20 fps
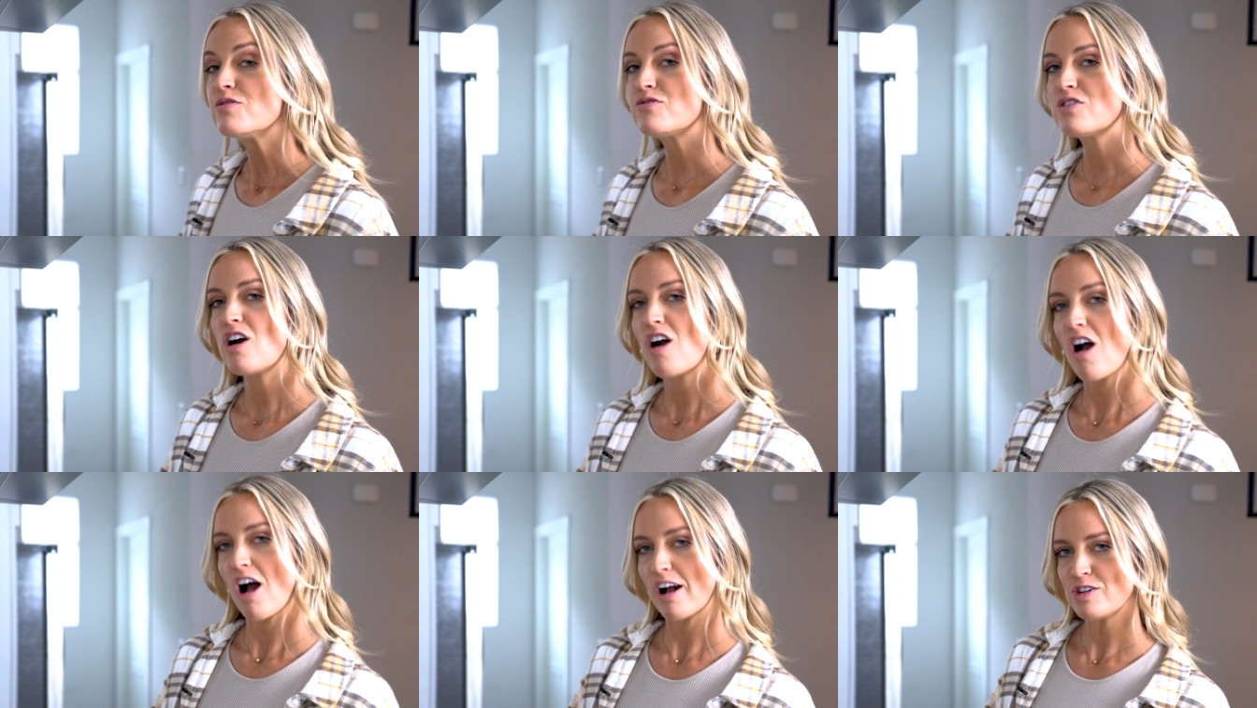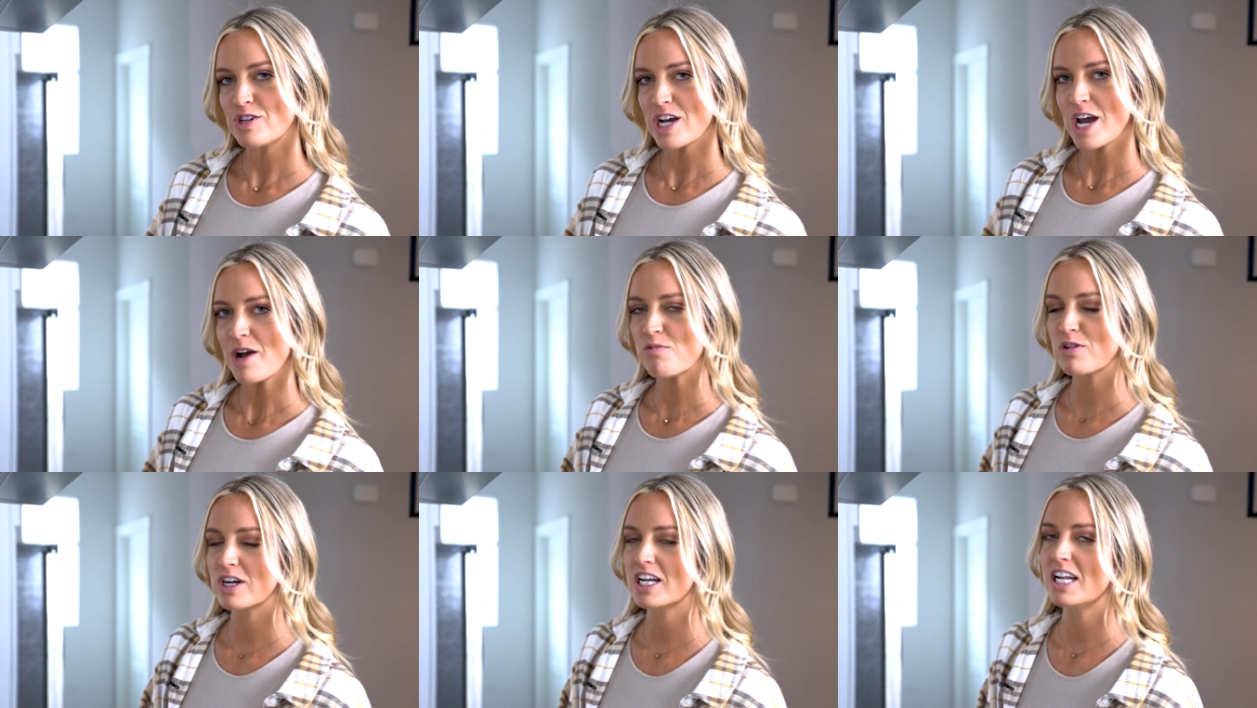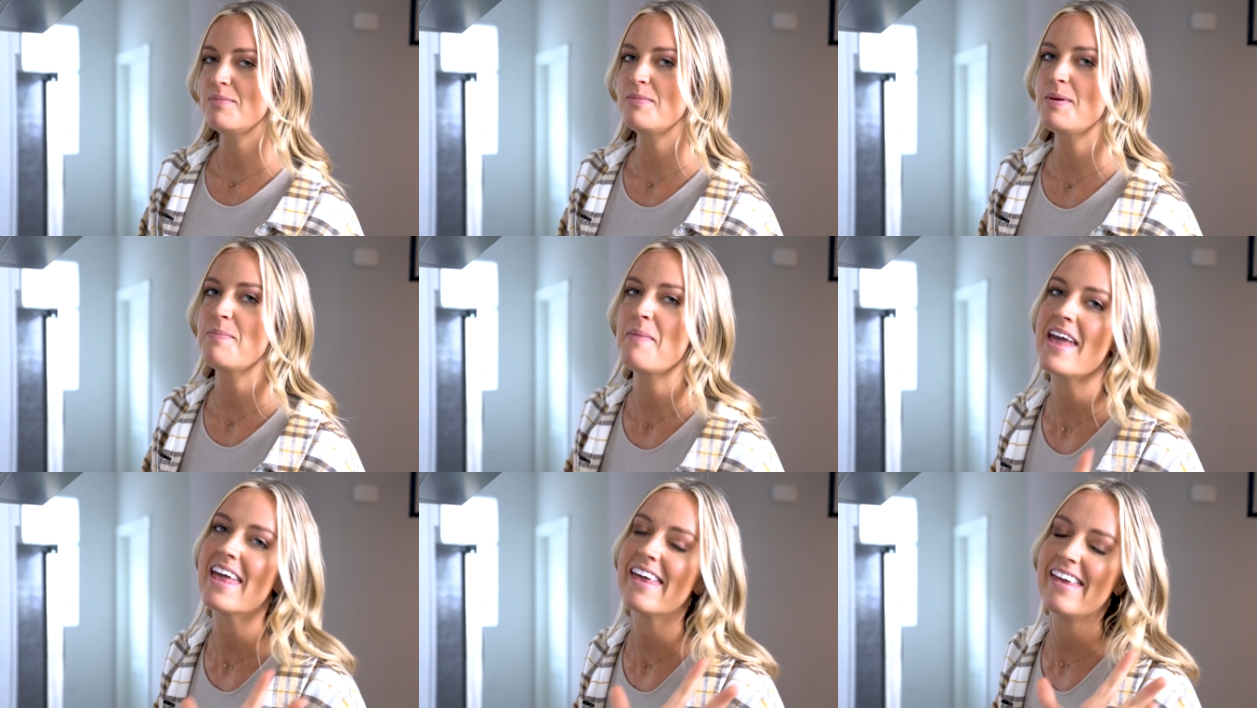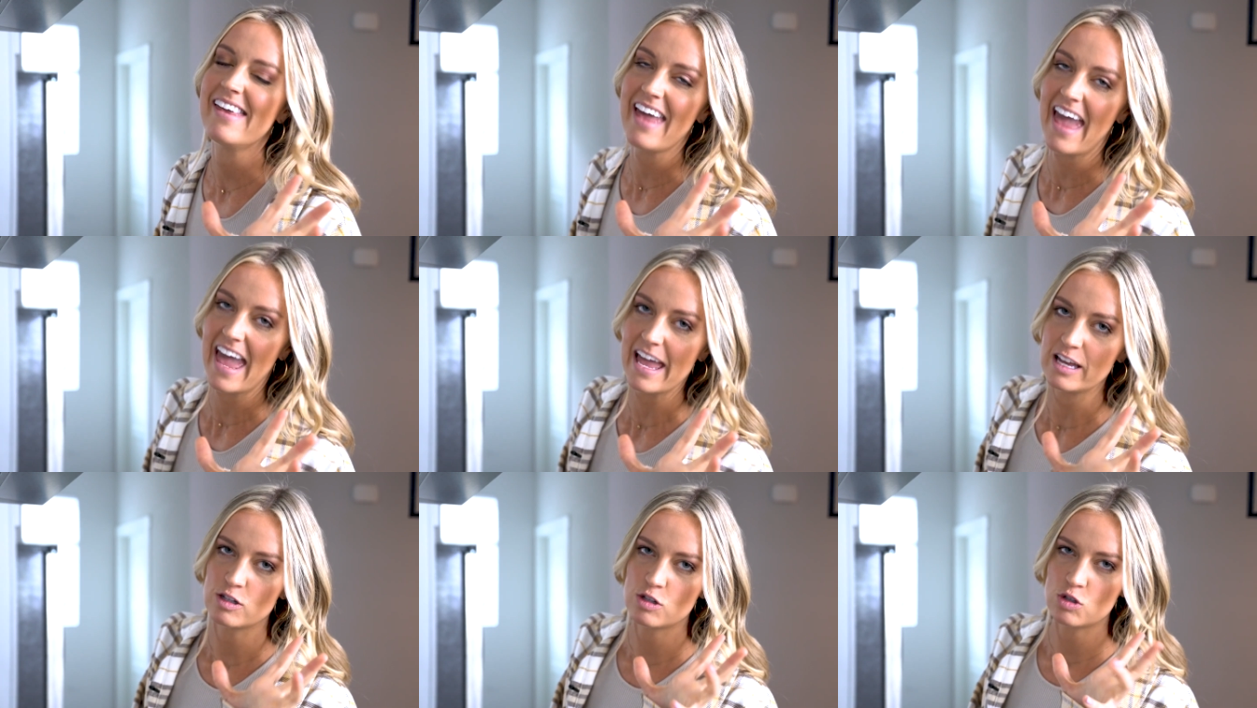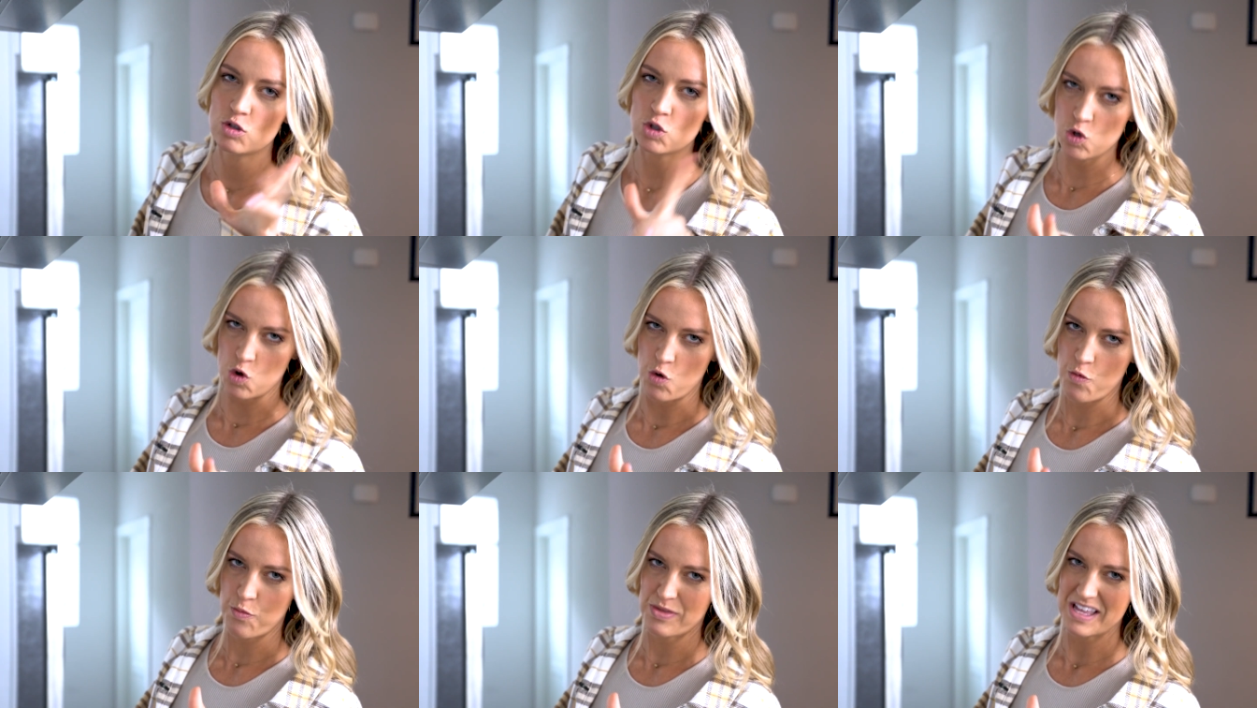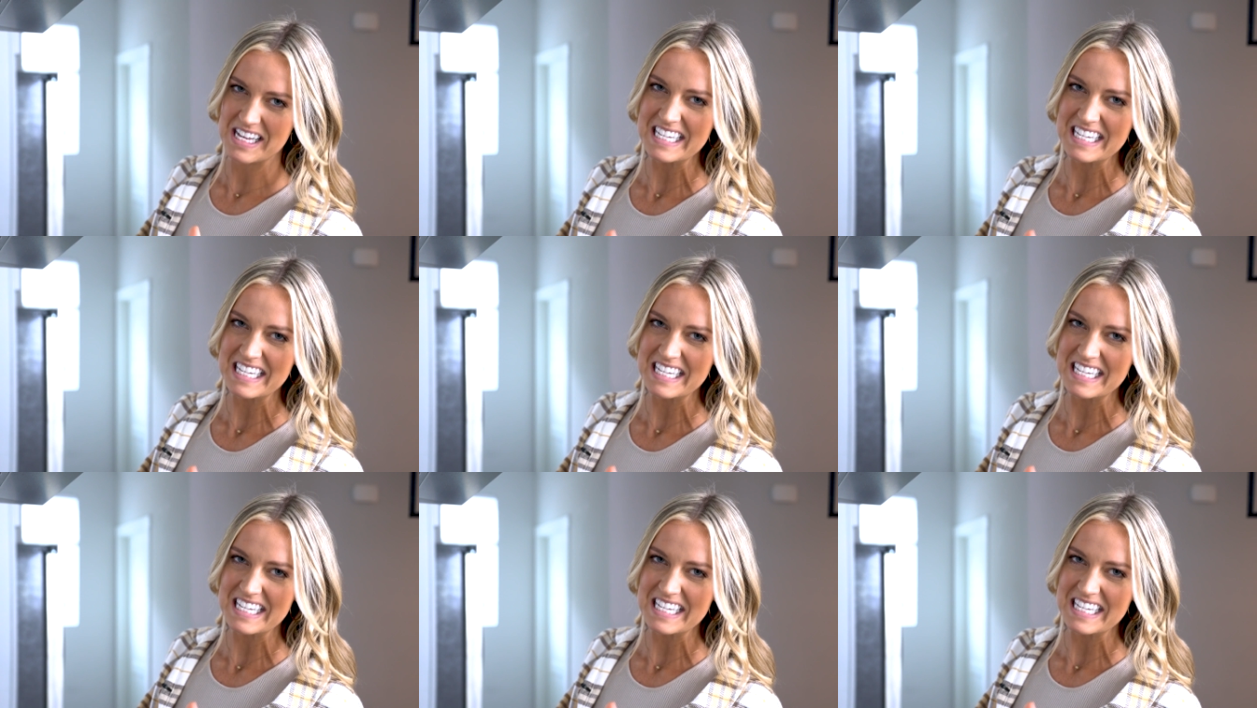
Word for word: For our entree, we're gonna be making a soup.